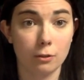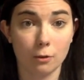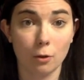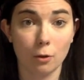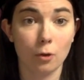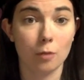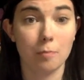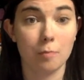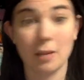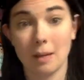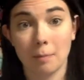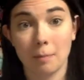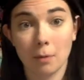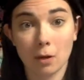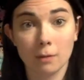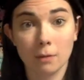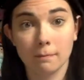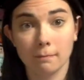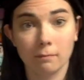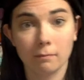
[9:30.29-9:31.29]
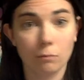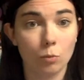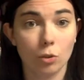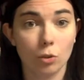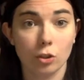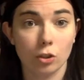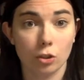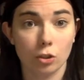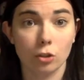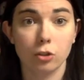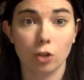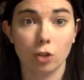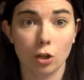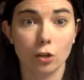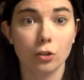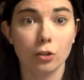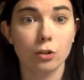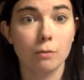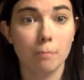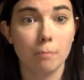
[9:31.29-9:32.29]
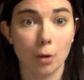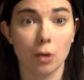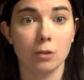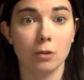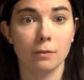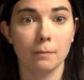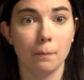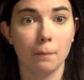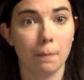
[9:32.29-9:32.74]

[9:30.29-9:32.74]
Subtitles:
or paper, will just start to burn,